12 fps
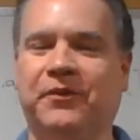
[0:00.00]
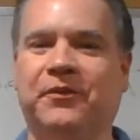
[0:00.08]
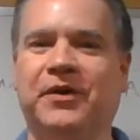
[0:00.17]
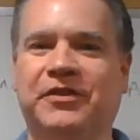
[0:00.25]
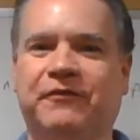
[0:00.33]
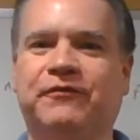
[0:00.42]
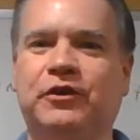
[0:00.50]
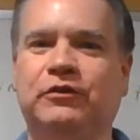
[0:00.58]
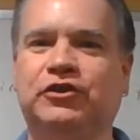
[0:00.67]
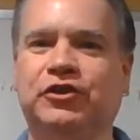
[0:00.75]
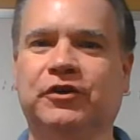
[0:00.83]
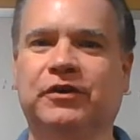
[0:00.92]
what the
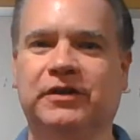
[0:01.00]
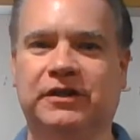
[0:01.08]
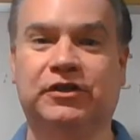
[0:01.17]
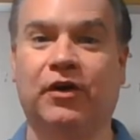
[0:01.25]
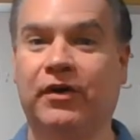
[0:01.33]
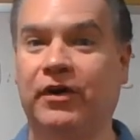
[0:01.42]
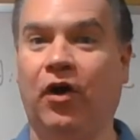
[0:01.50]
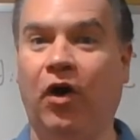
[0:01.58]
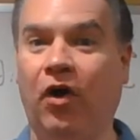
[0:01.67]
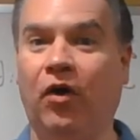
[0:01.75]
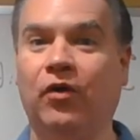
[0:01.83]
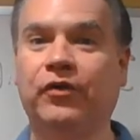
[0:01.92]
future is going to
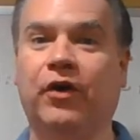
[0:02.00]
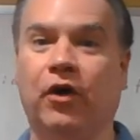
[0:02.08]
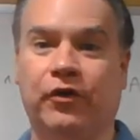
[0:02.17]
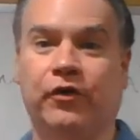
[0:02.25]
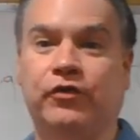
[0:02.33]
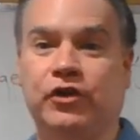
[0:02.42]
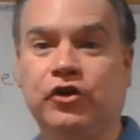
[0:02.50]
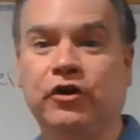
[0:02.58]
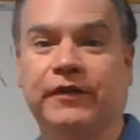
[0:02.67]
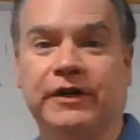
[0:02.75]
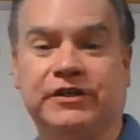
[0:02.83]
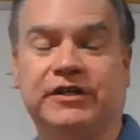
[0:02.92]
hold, although the
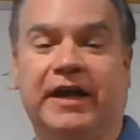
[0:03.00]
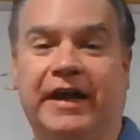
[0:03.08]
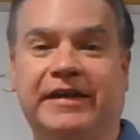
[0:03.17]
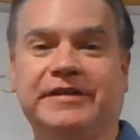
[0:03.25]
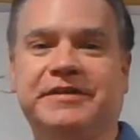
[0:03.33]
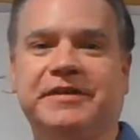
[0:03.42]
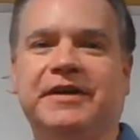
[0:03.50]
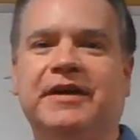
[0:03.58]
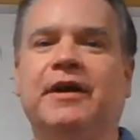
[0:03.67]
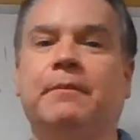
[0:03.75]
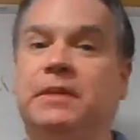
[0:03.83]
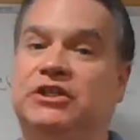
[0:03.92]
universe does,
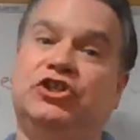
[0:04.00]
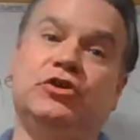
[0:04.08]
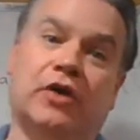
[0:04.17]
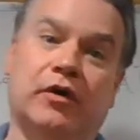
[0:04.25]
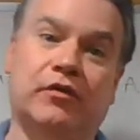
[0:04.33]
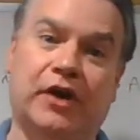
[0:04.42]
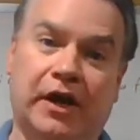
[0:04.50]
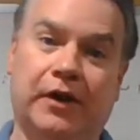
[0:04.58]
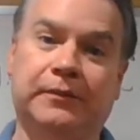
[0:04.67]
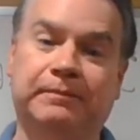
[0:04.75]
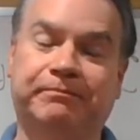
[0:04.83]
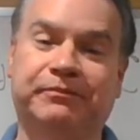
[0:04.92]
but you don't
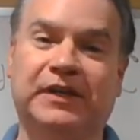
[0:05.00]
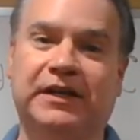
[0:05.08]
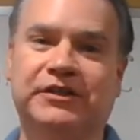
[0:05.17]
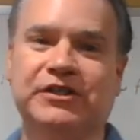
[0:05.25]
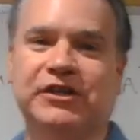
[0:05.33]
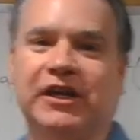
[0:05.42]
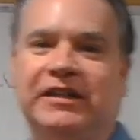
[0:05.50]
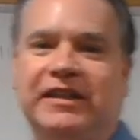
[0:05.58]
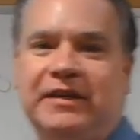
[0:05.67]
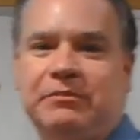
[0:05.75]
know. Just like the